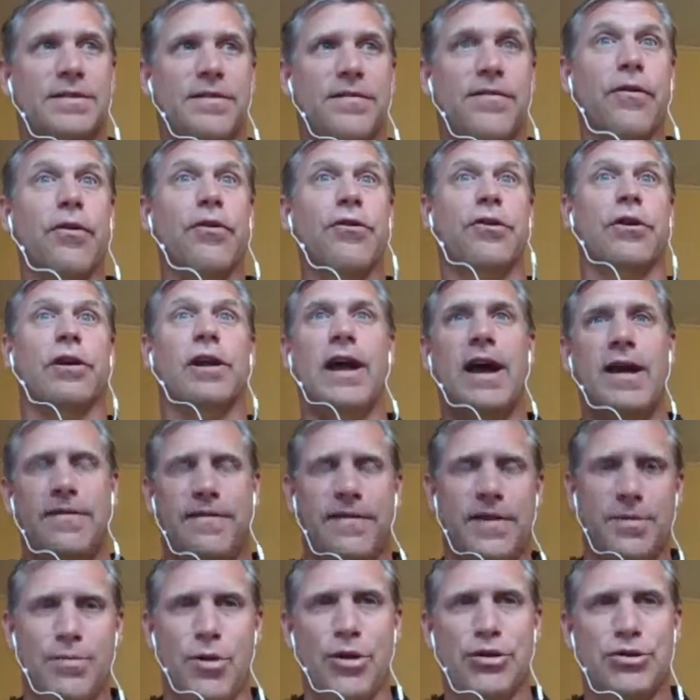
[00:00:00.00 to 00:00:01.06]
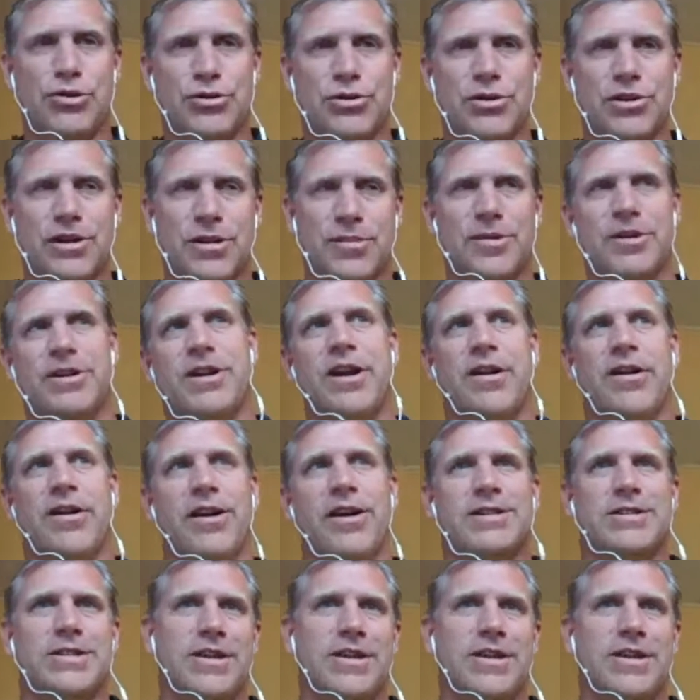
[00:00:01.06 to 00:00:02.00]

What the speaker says: further left than most libertarians.